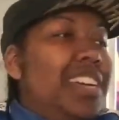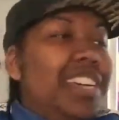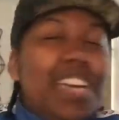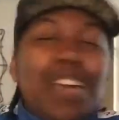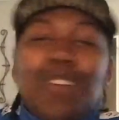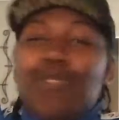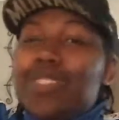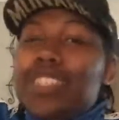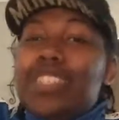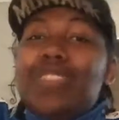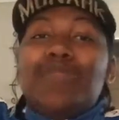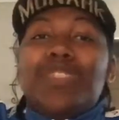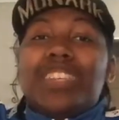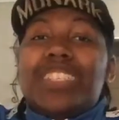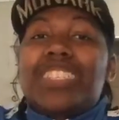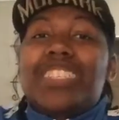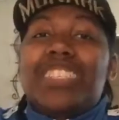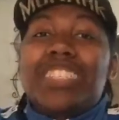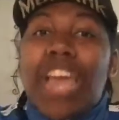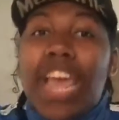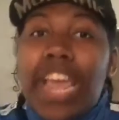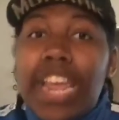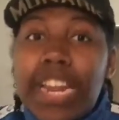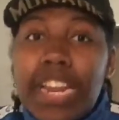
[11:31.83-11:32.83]
It wasn't even a
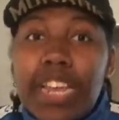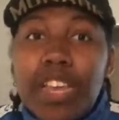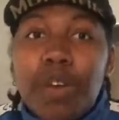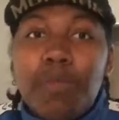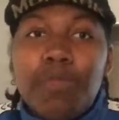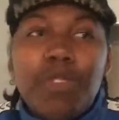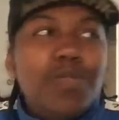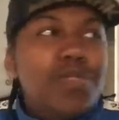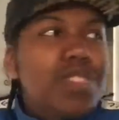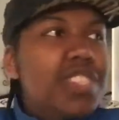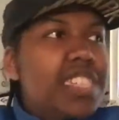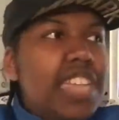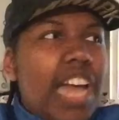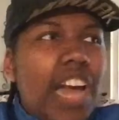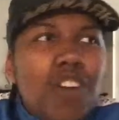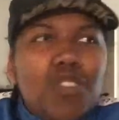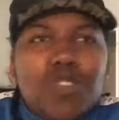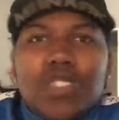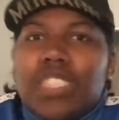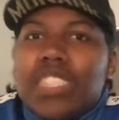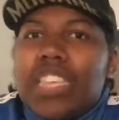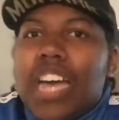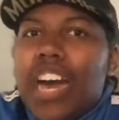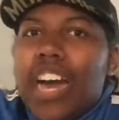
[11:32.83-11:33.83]
stadium. He was just
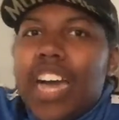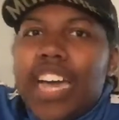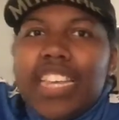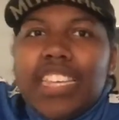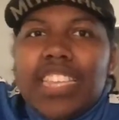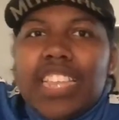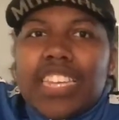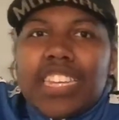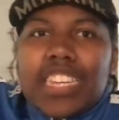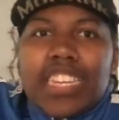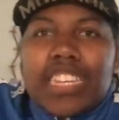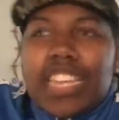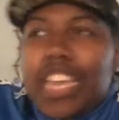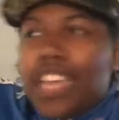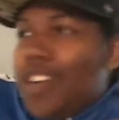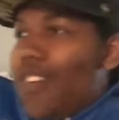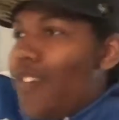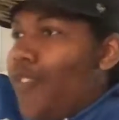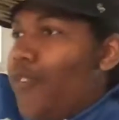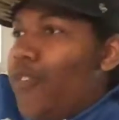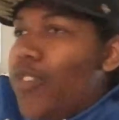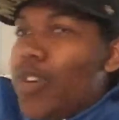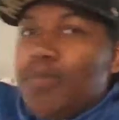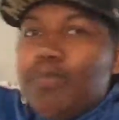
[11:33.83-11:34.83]
outside like a
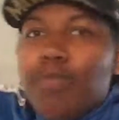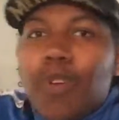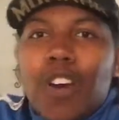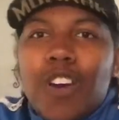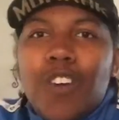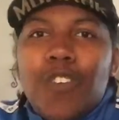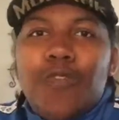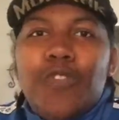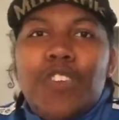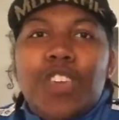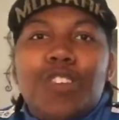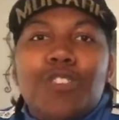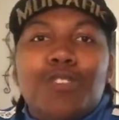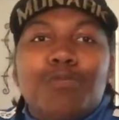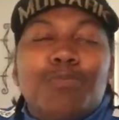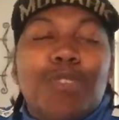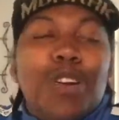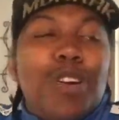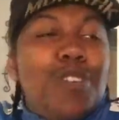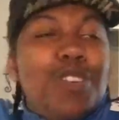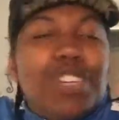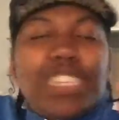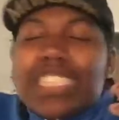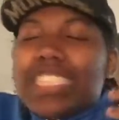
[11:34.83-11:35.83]
damn football field,
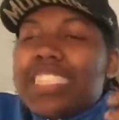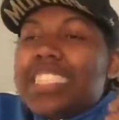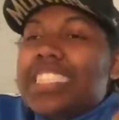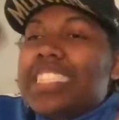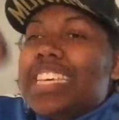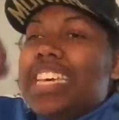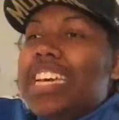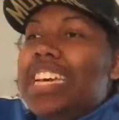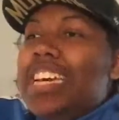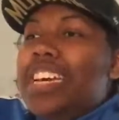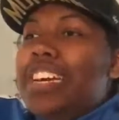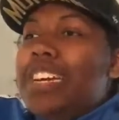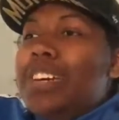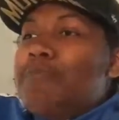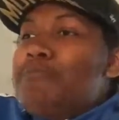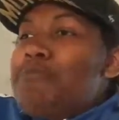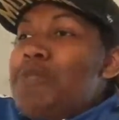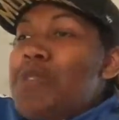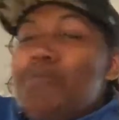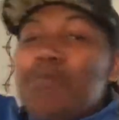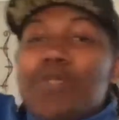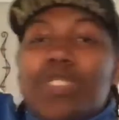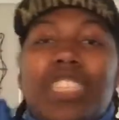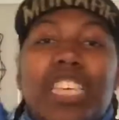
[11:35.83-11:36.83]
bro. It's just
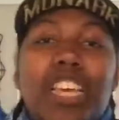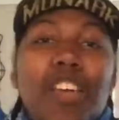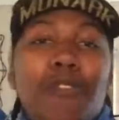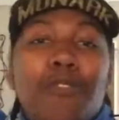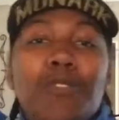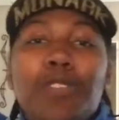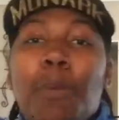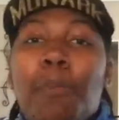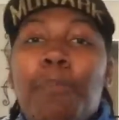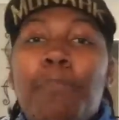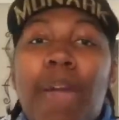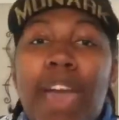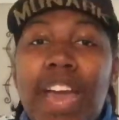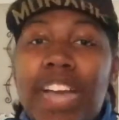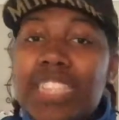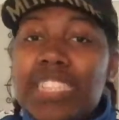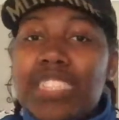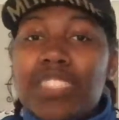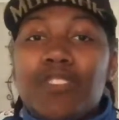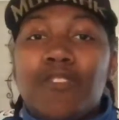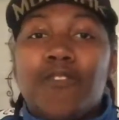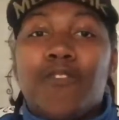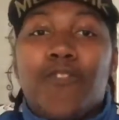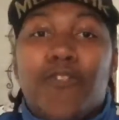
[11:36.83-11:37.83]
people singing from the back
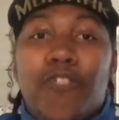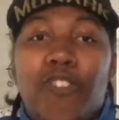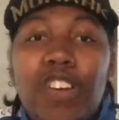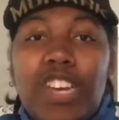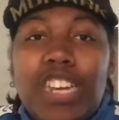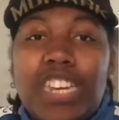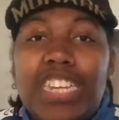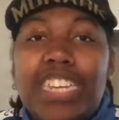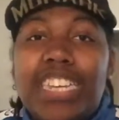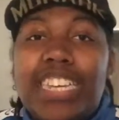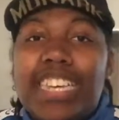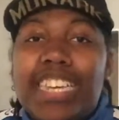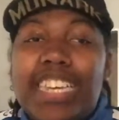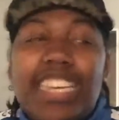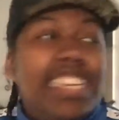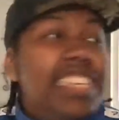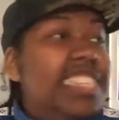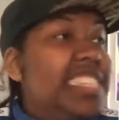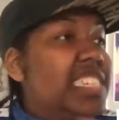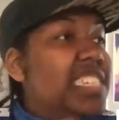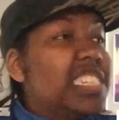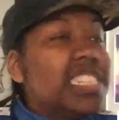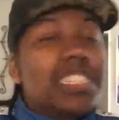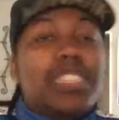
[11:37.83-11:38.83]
to the front.
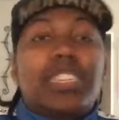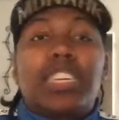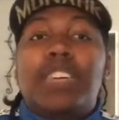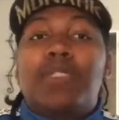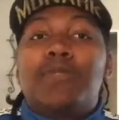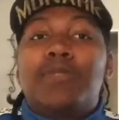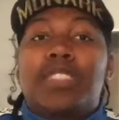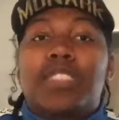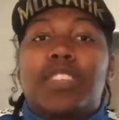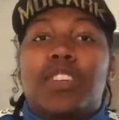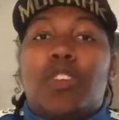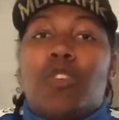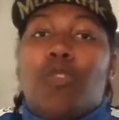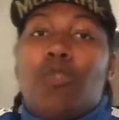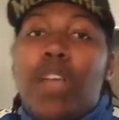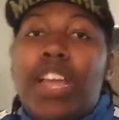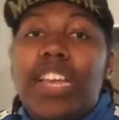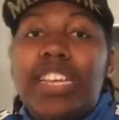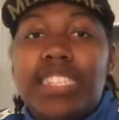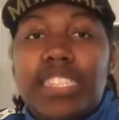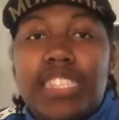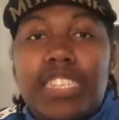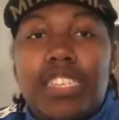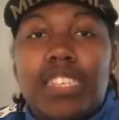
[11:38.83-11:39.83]
It's just it was
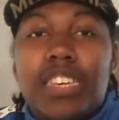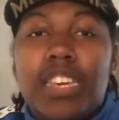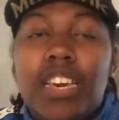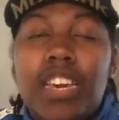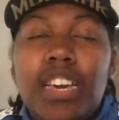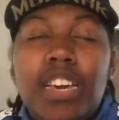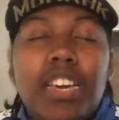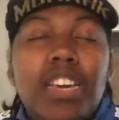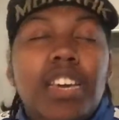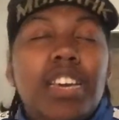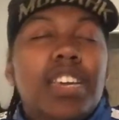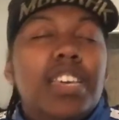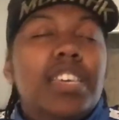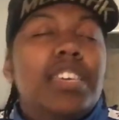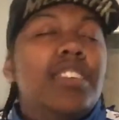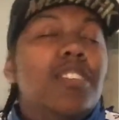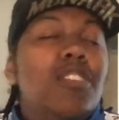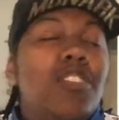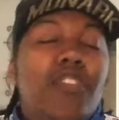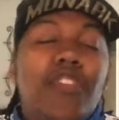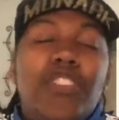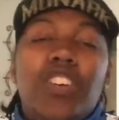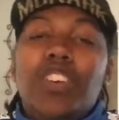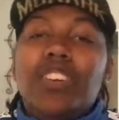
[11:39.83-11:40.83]
crazy,
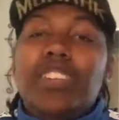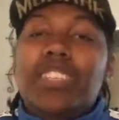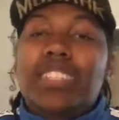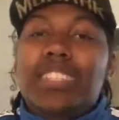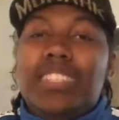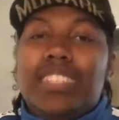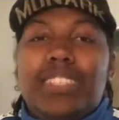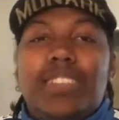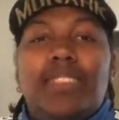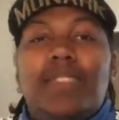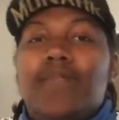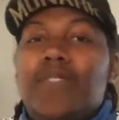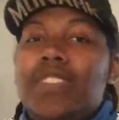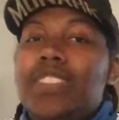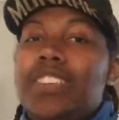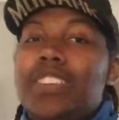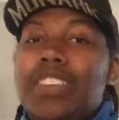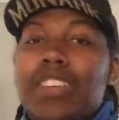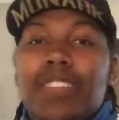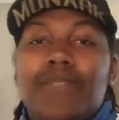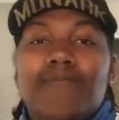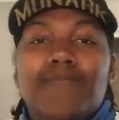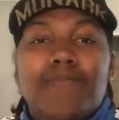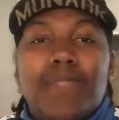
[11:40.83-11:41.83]
yo. If y'all could
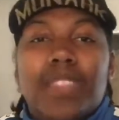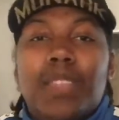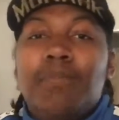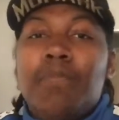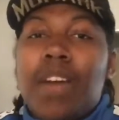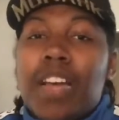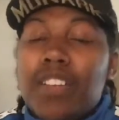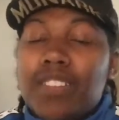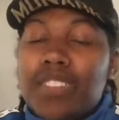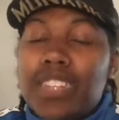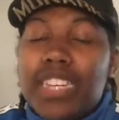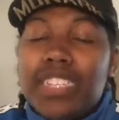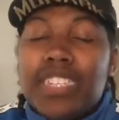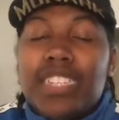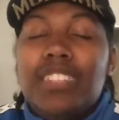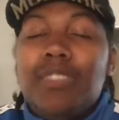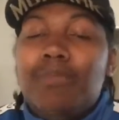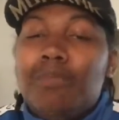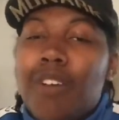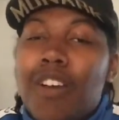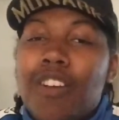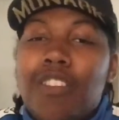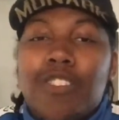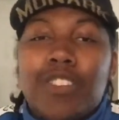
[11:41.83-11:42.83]
look, Michael Jackson at the
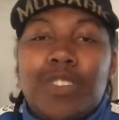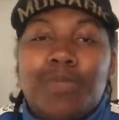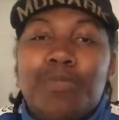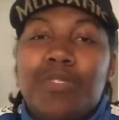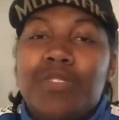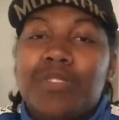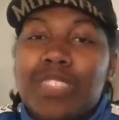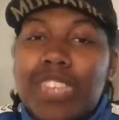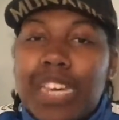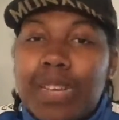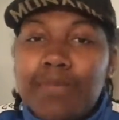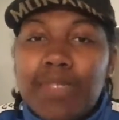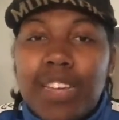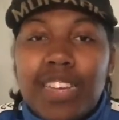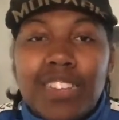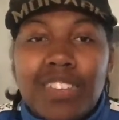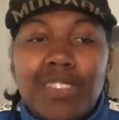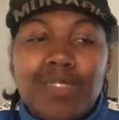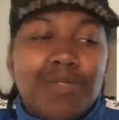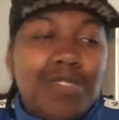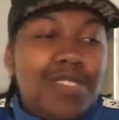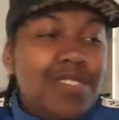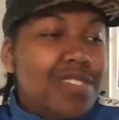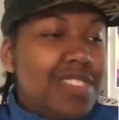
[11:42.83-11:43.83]
Monarch, bro. Type that
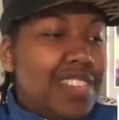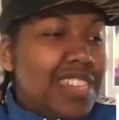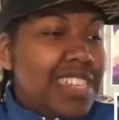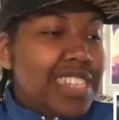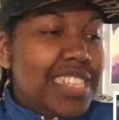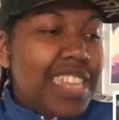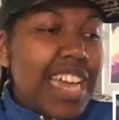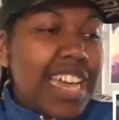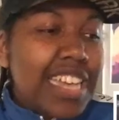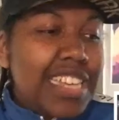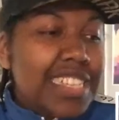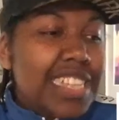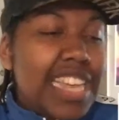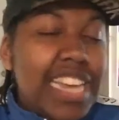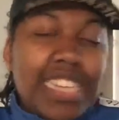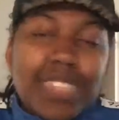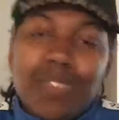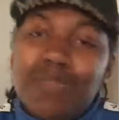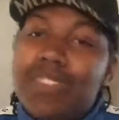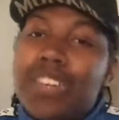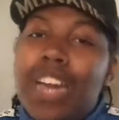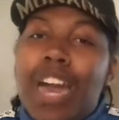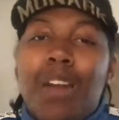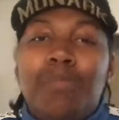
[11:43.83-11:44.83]
up, joint, cause that's
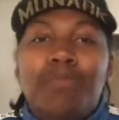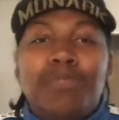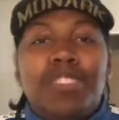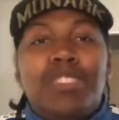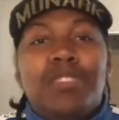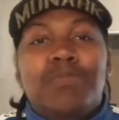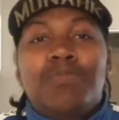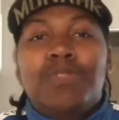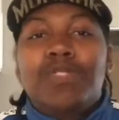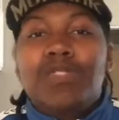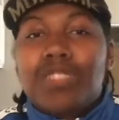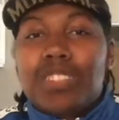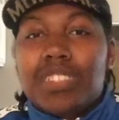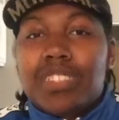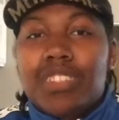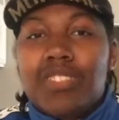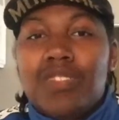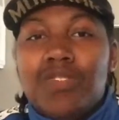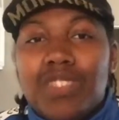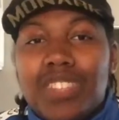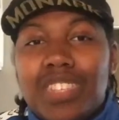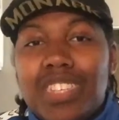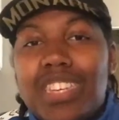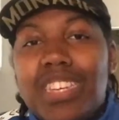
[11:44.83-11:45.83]
that's what got me into music,
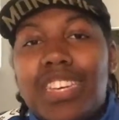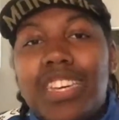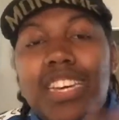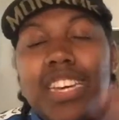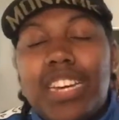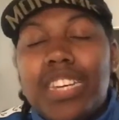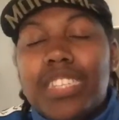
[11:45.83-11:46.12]
low key.